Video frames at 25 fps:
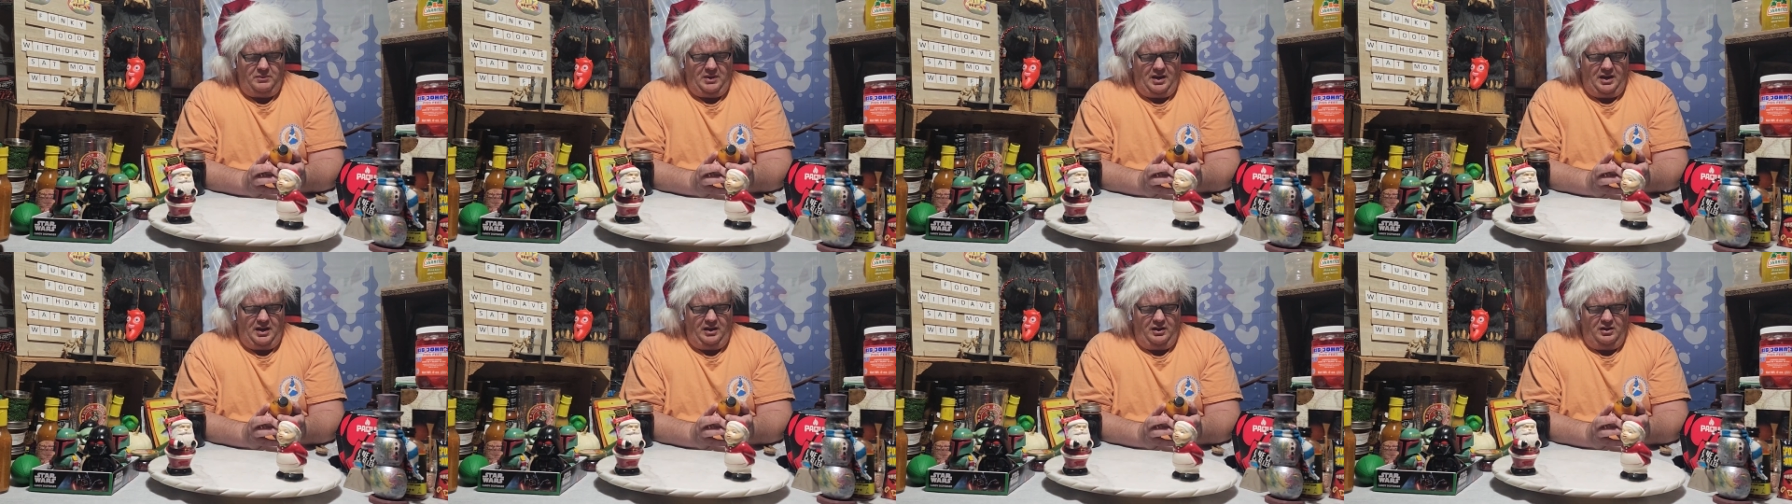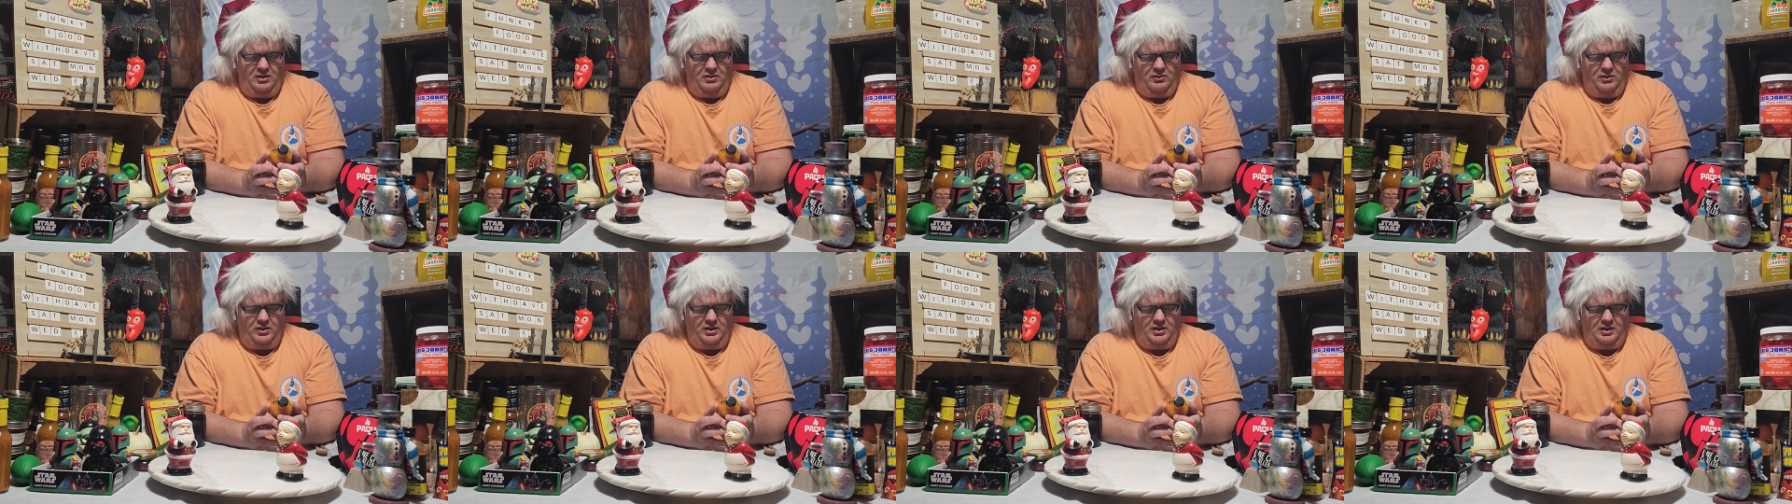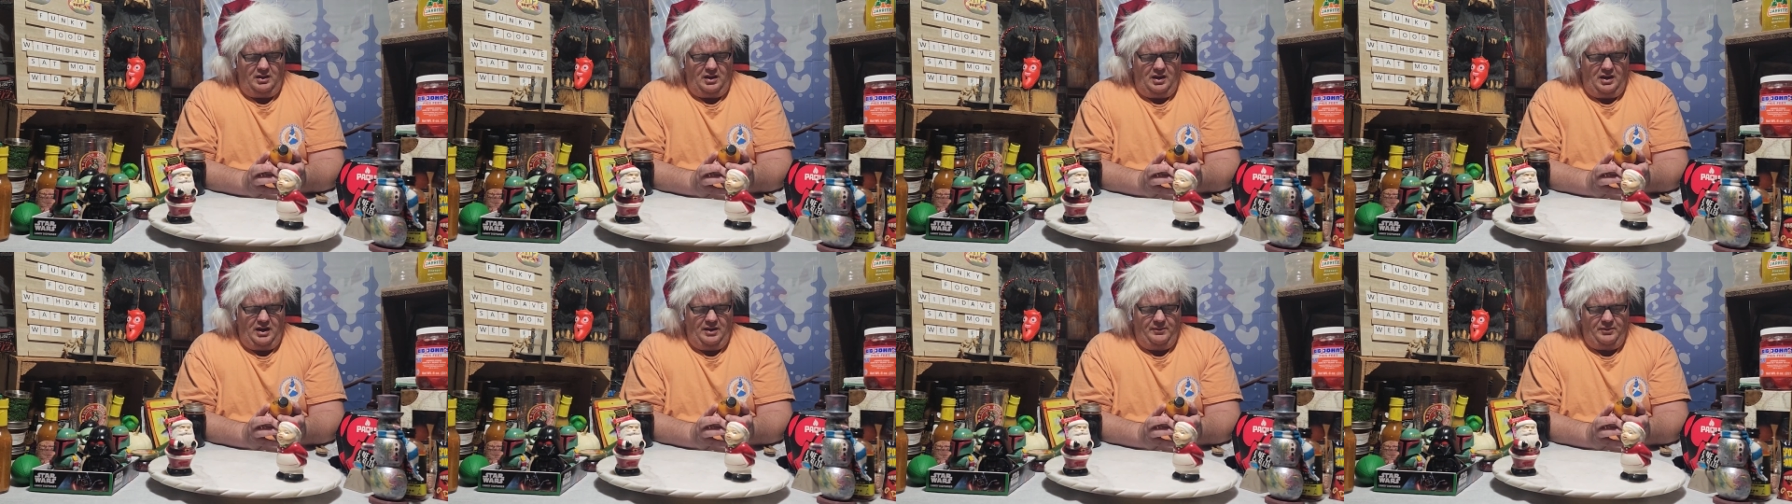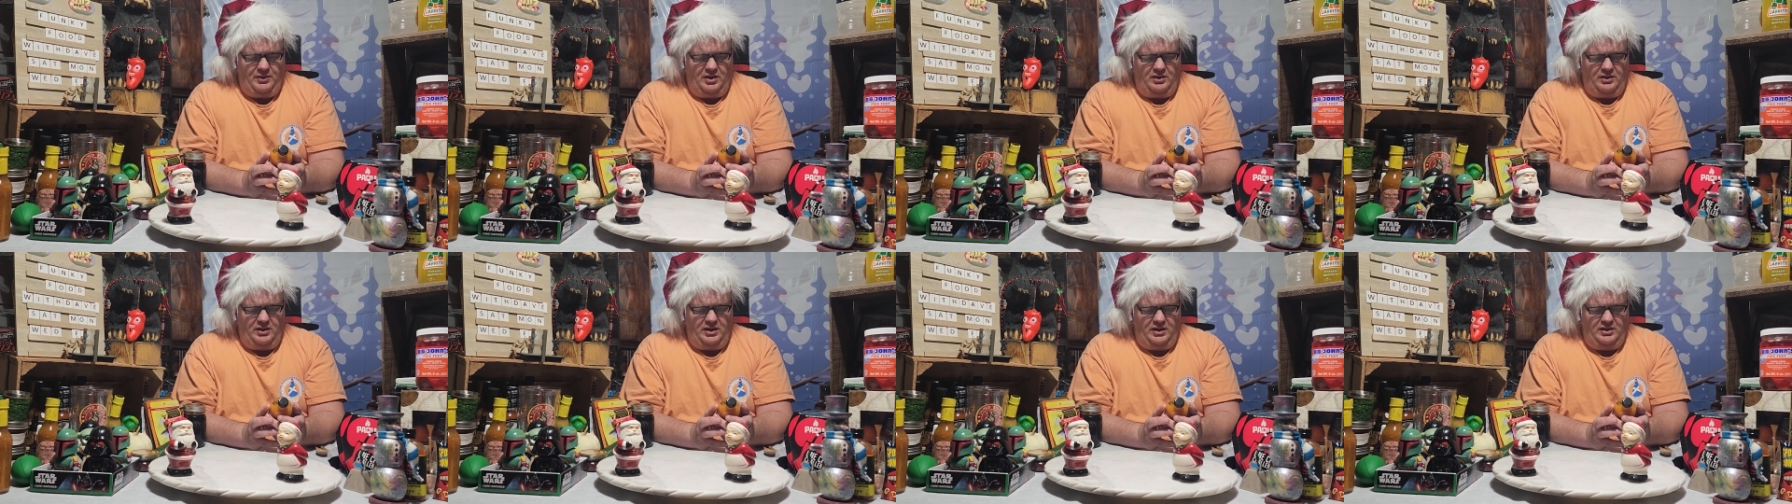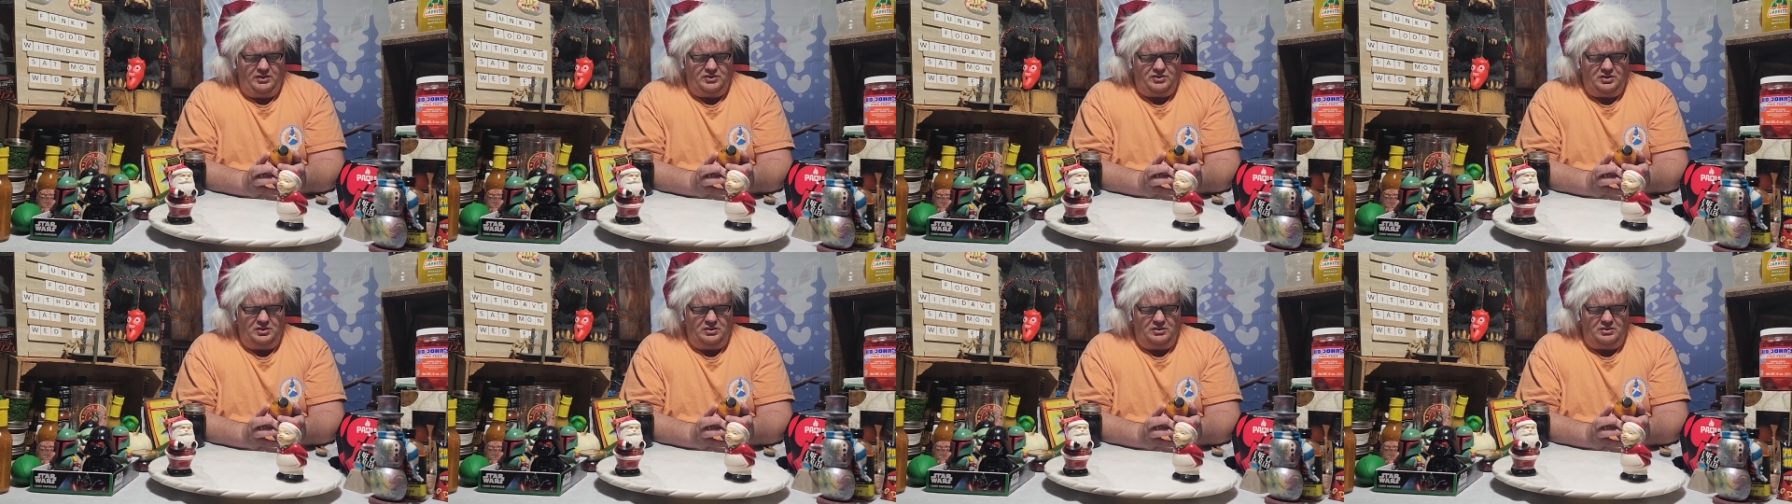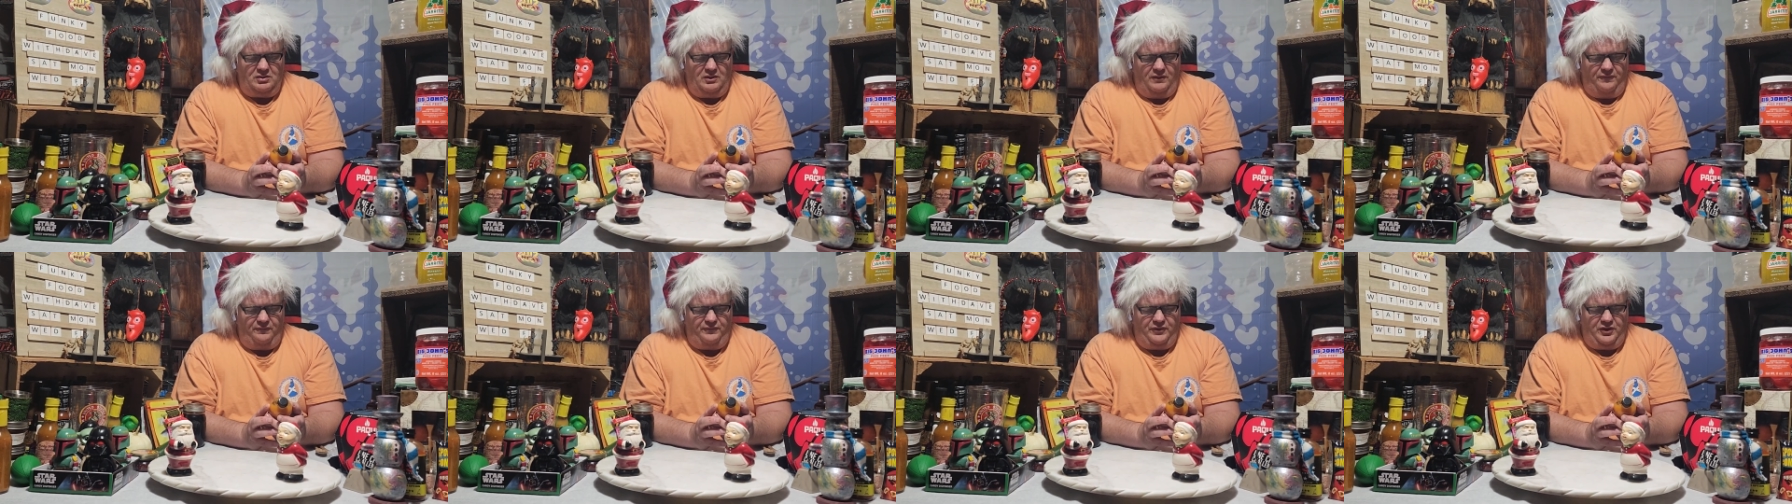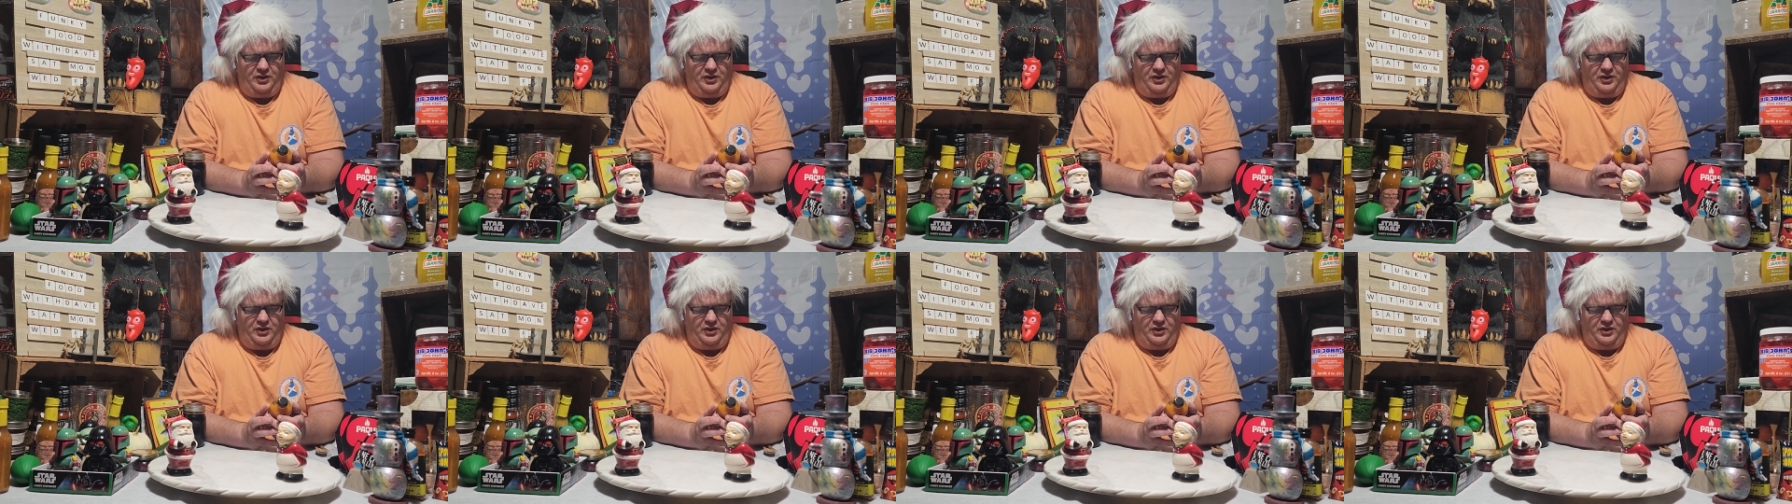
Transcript: mango and lime that leads into a